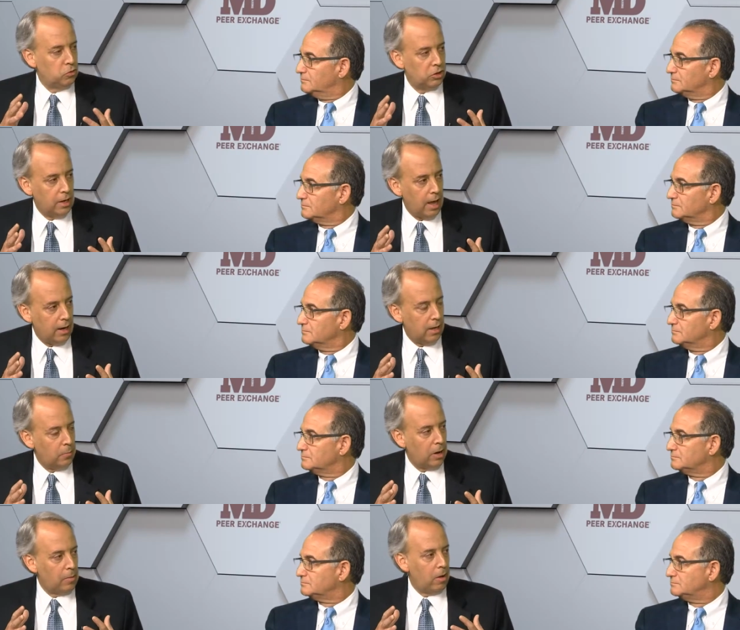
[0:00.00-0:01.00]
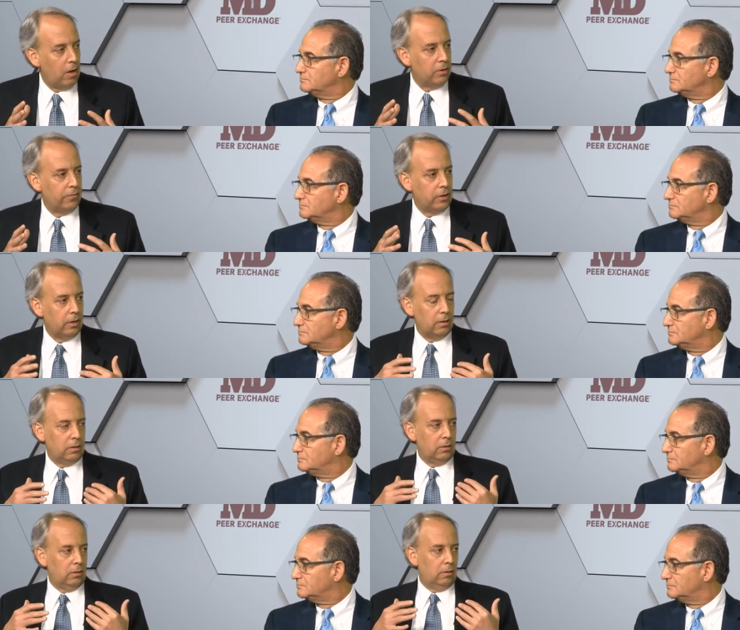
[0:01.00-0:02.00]
Speaker 1: usually not a problem at all. They're very,
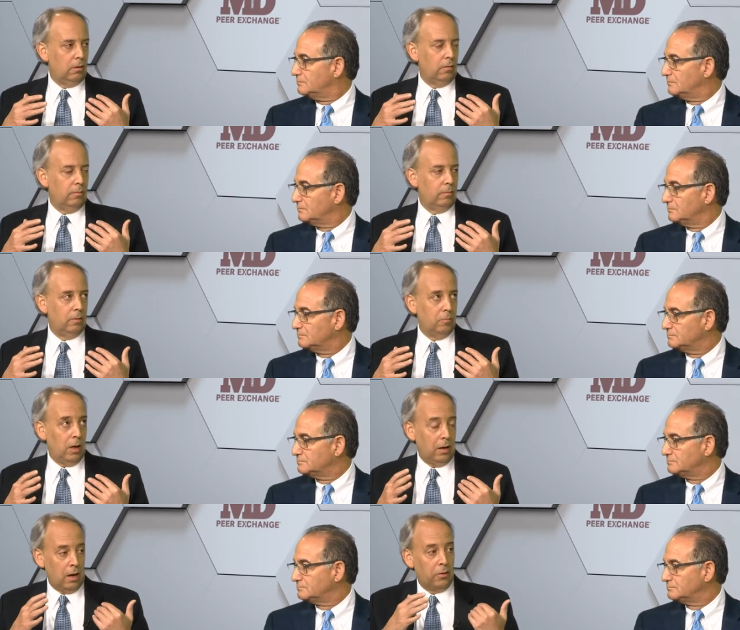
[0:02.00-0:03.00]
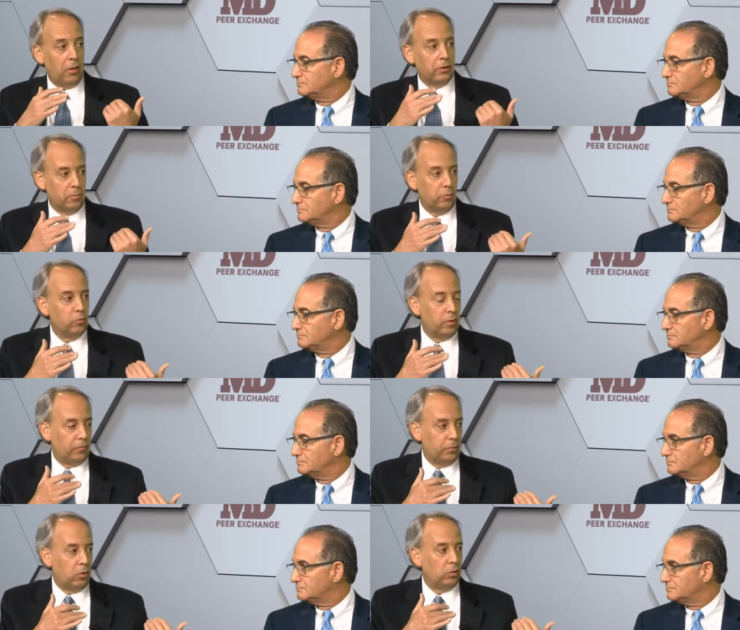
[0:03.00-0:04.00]
they're uh, another improvement
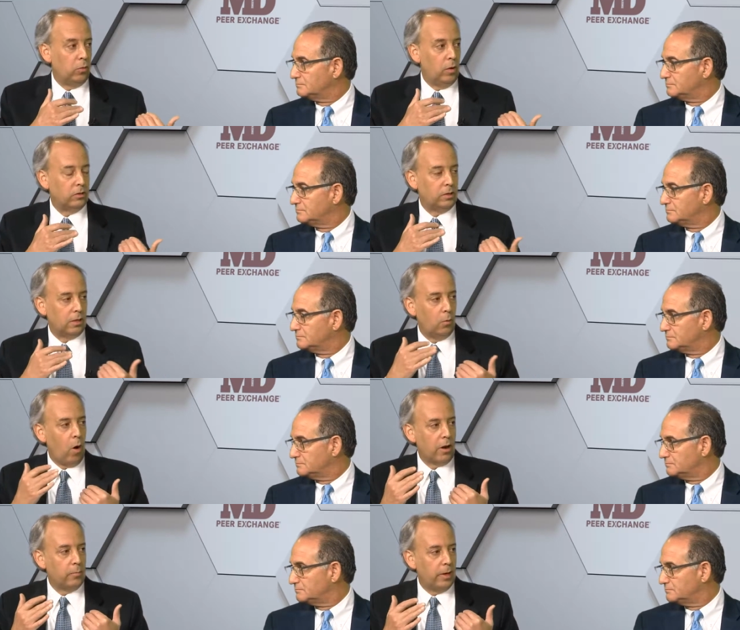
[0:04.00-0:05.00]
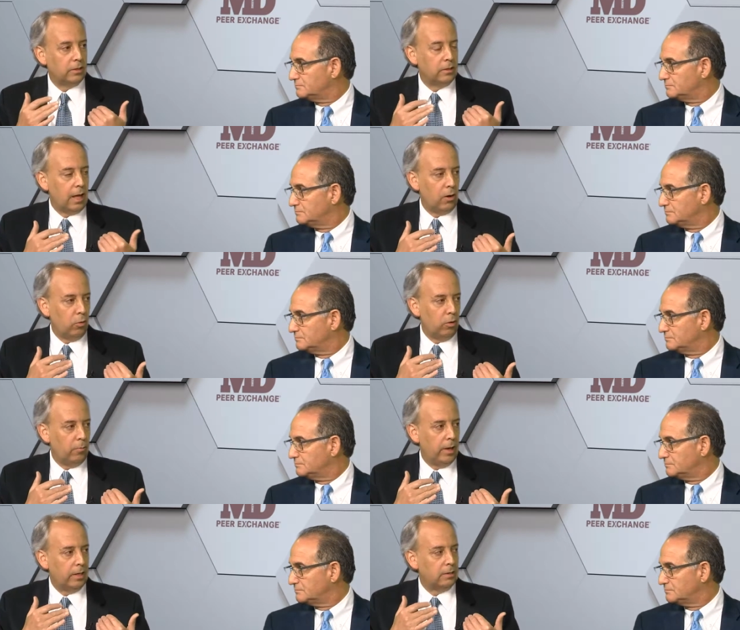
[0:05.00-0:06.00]
from the older ones. These are water-based, they're not
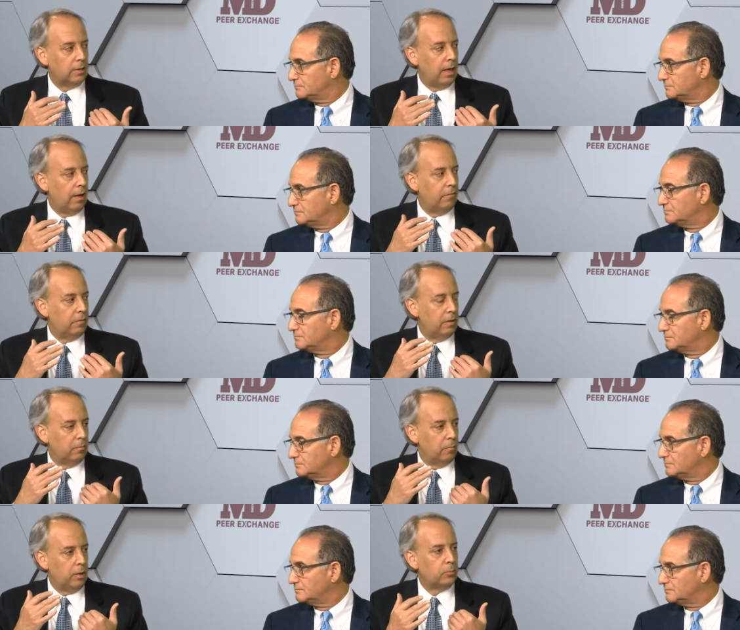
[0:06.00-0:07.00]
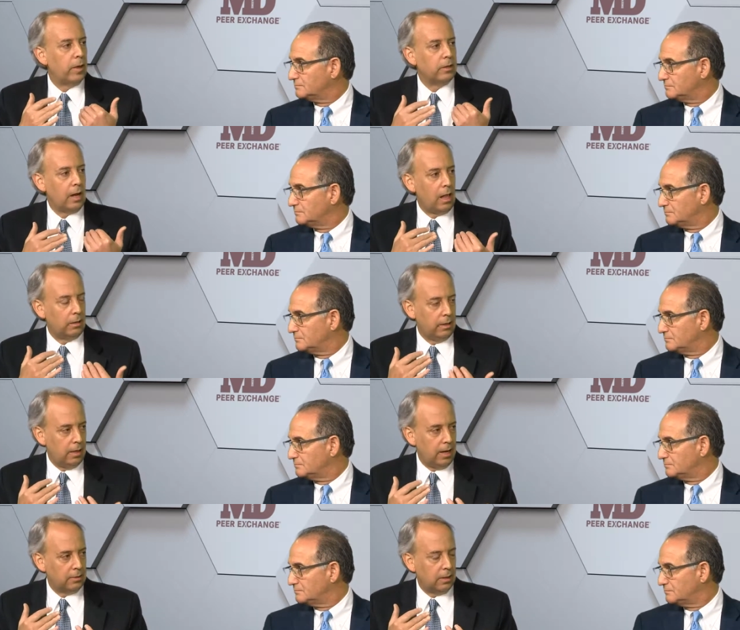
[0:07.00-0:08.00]
oil-based. They have, they're much better
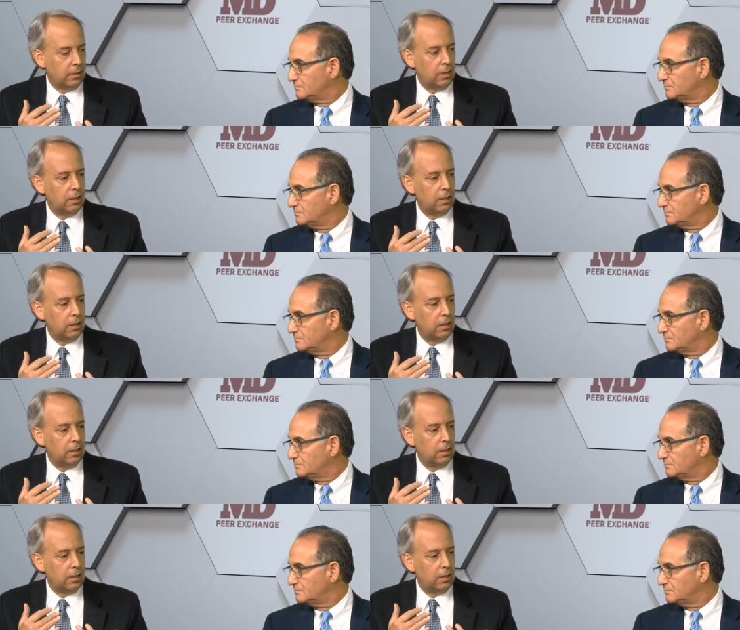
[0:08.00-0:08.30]
tolerated as an,